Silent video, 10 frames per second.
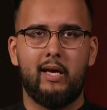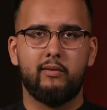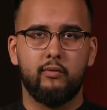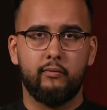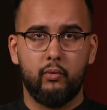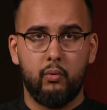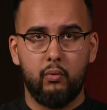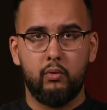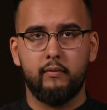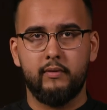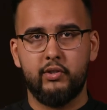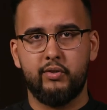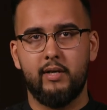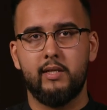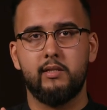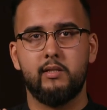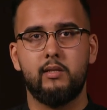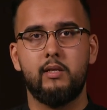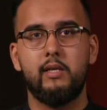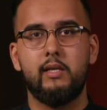out of all of the shrines.
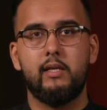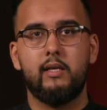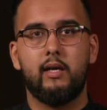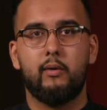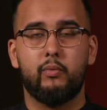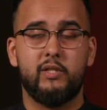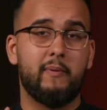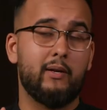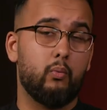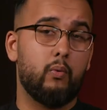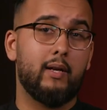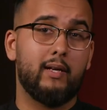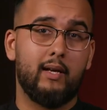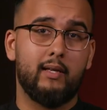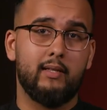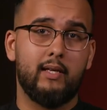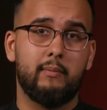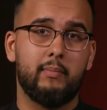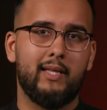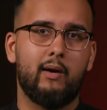We spent one night there,
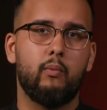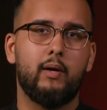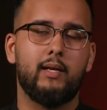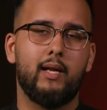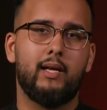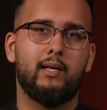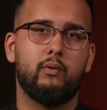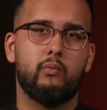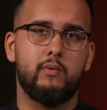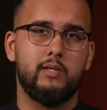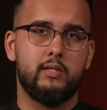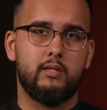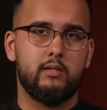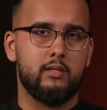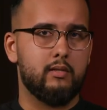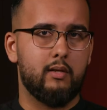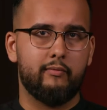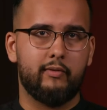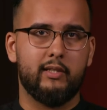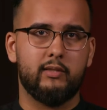but that one night was just
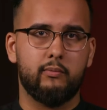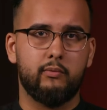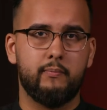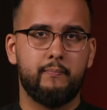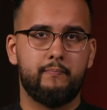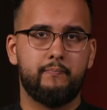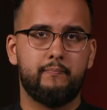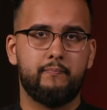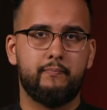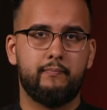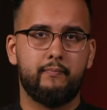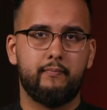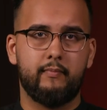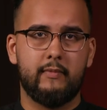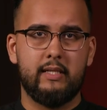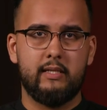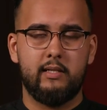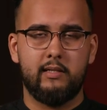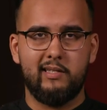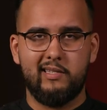unforgettable
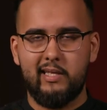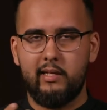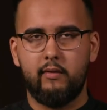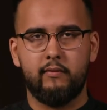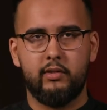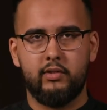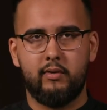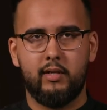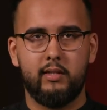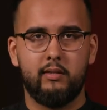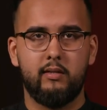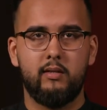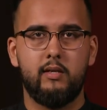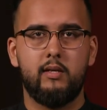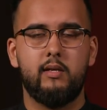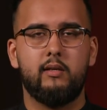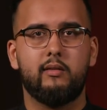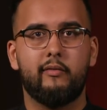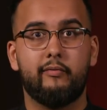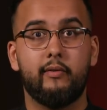the the scent of the shrine,
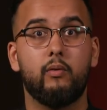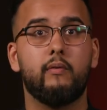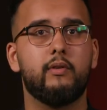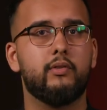the feel of the